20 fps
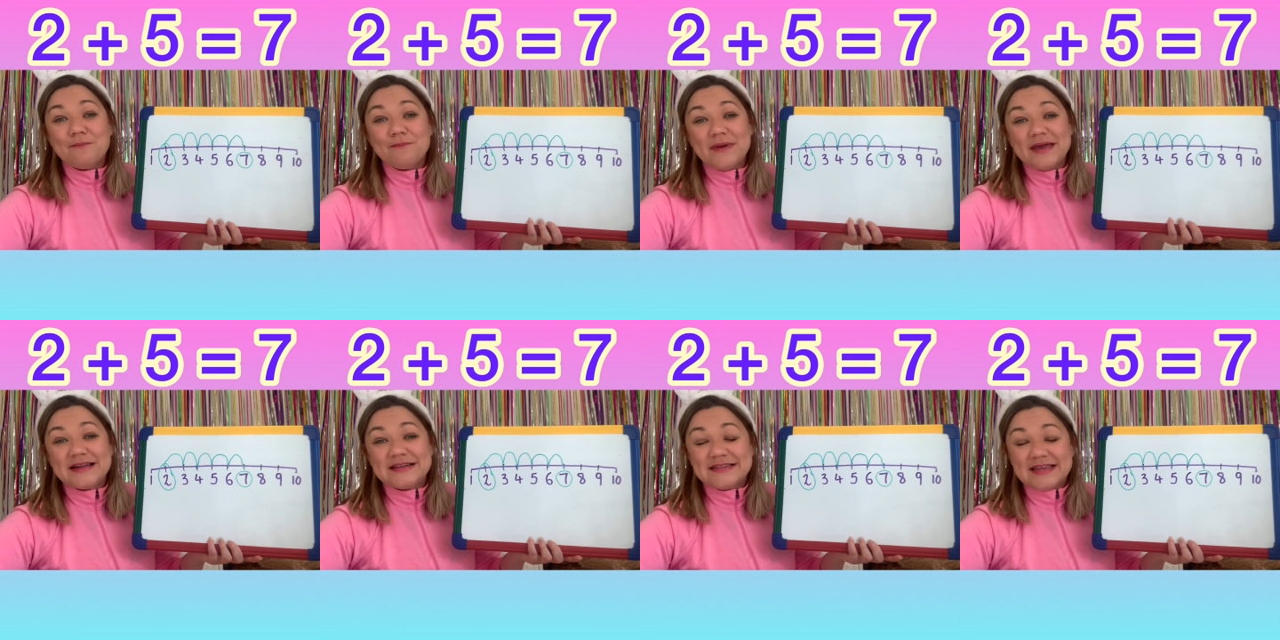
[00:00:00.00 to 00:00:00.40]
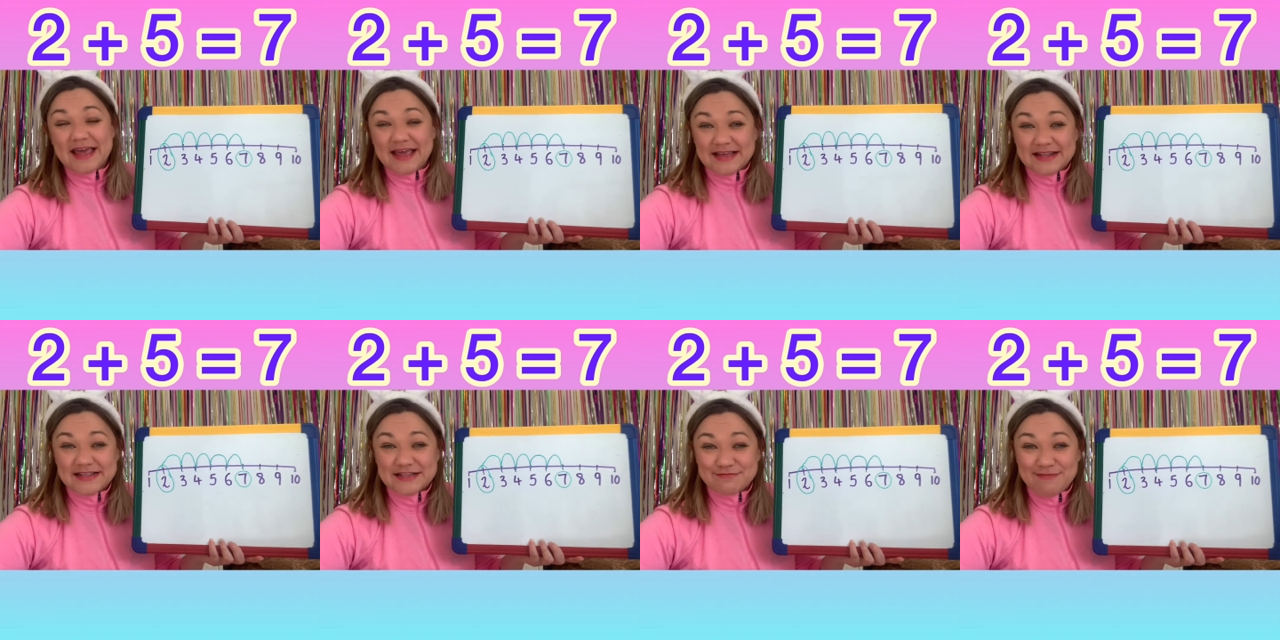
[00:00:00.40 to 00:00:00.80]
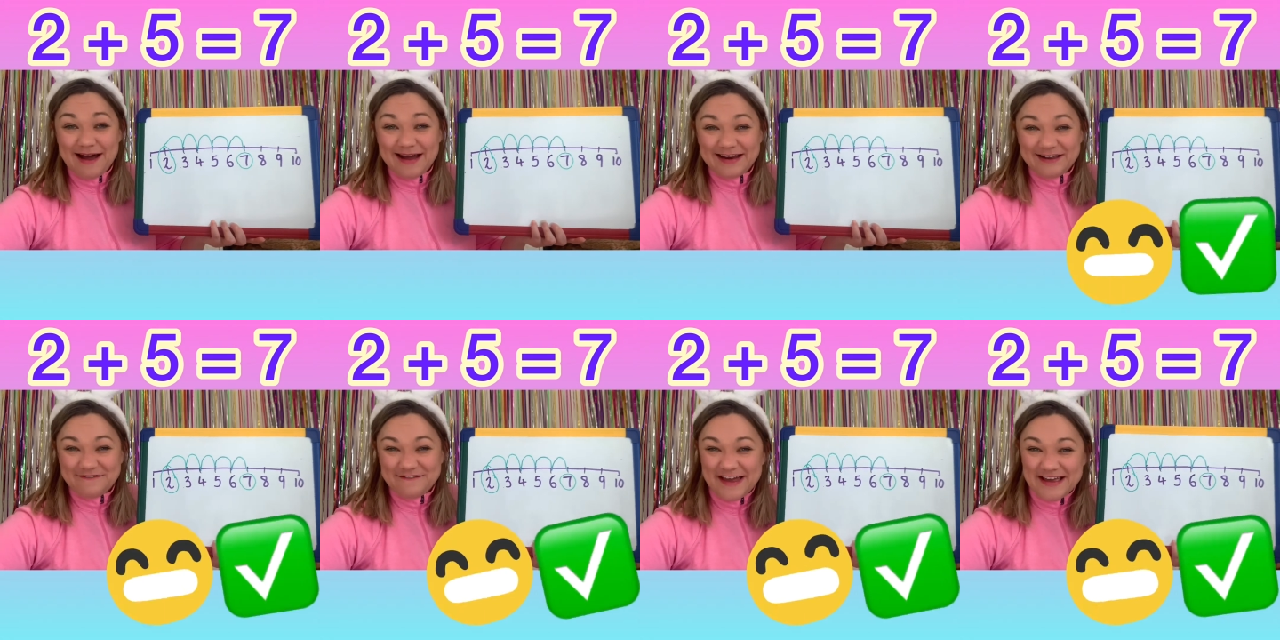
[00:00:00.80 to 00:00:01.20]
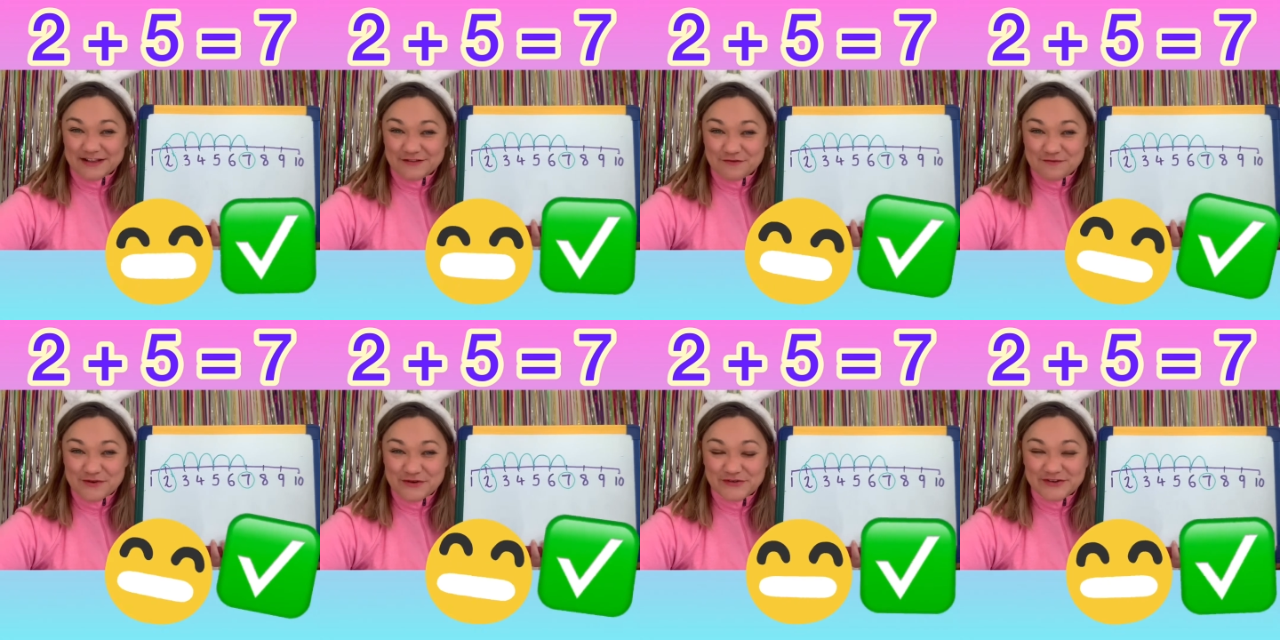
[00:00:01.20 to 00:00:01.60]
Big tick and smiley face
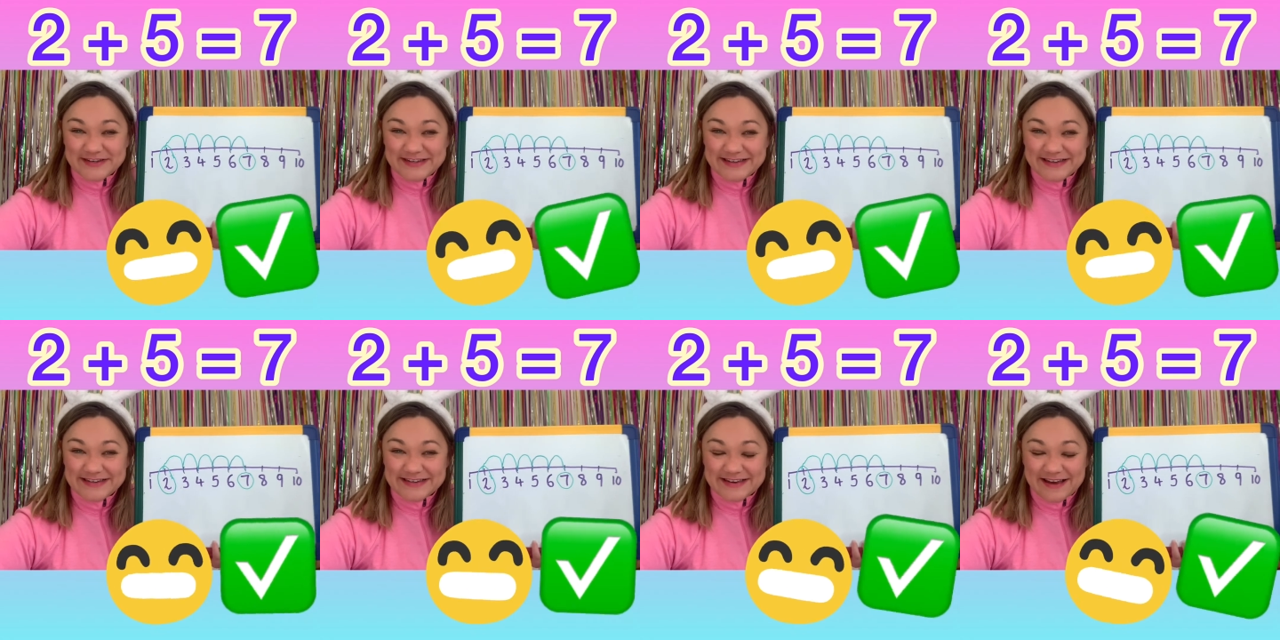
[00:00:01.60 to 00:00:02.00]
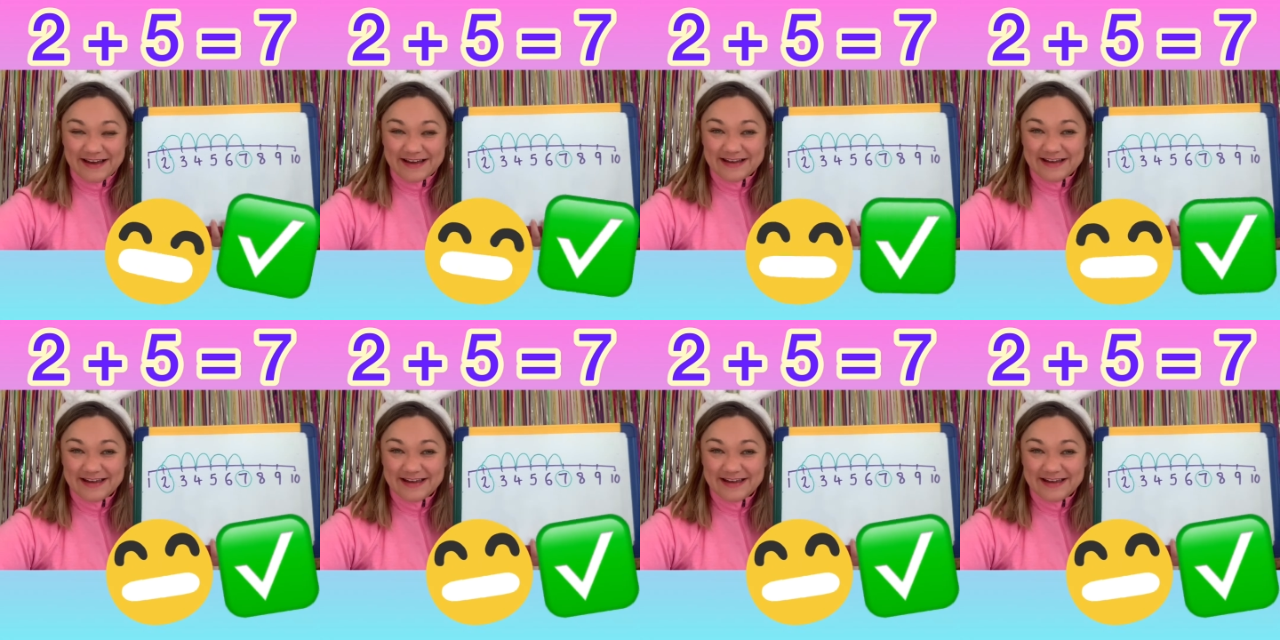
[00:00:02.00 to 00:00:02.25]
from your teacher.